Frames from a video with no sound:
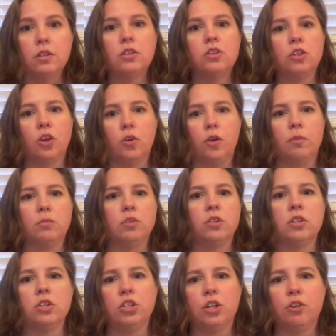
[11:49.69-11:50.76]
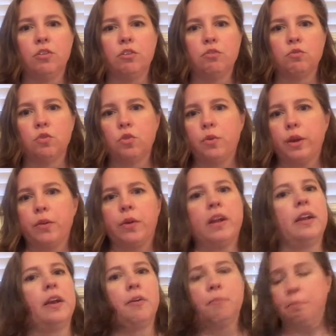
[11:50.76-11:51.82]
So I'm just going to share those real quick right
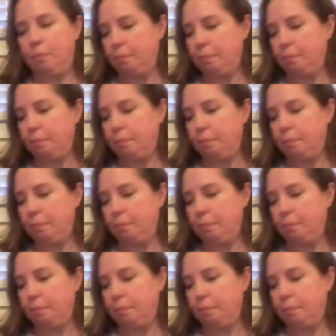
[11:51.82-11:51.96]
now.